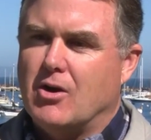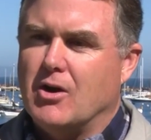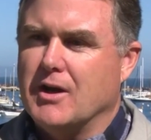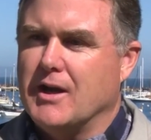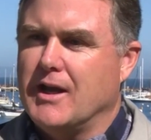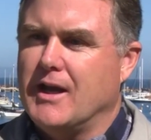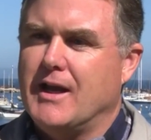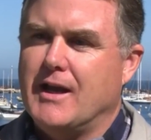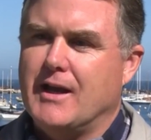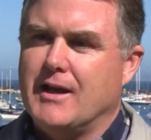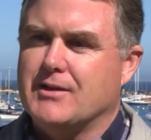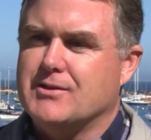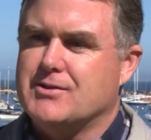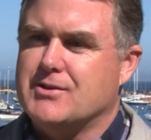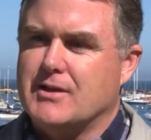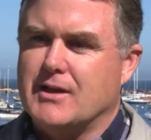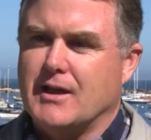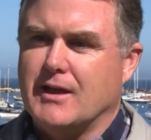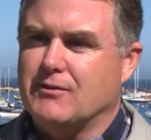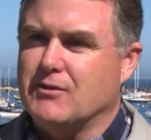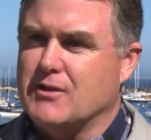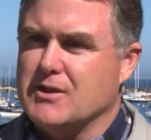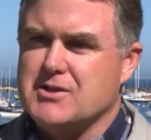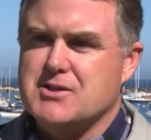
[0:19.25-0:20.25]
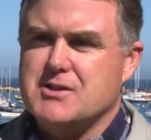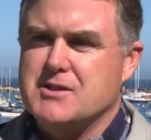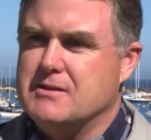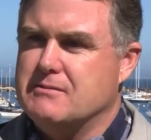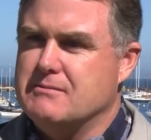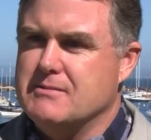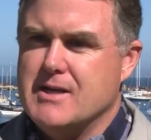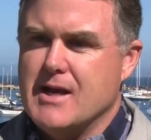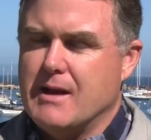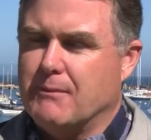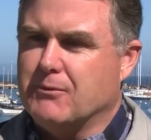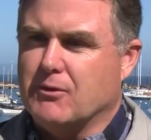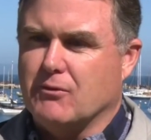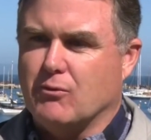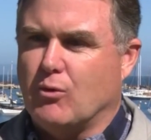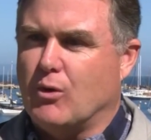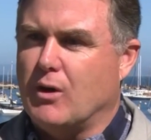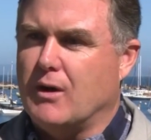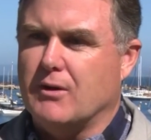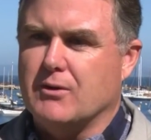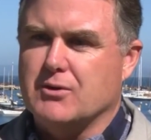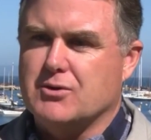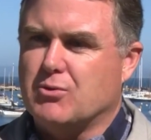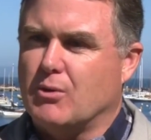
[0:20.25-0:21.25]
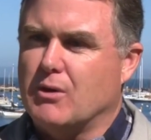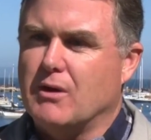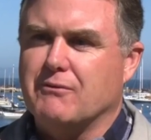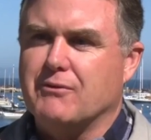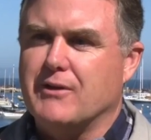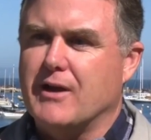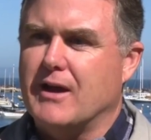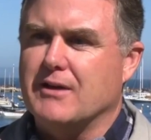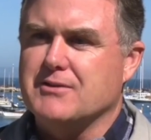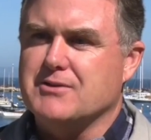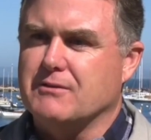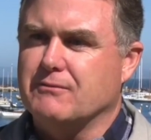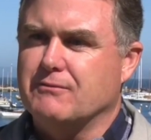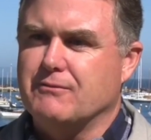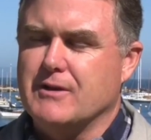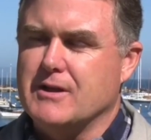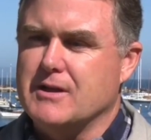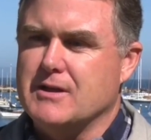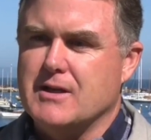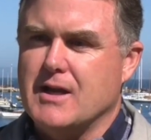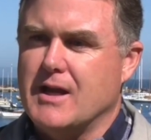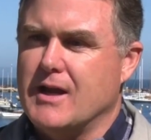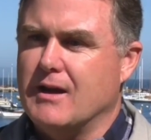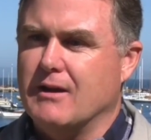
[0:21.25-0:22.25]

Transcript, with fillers: on eggs at this depth of water, 12,000 feet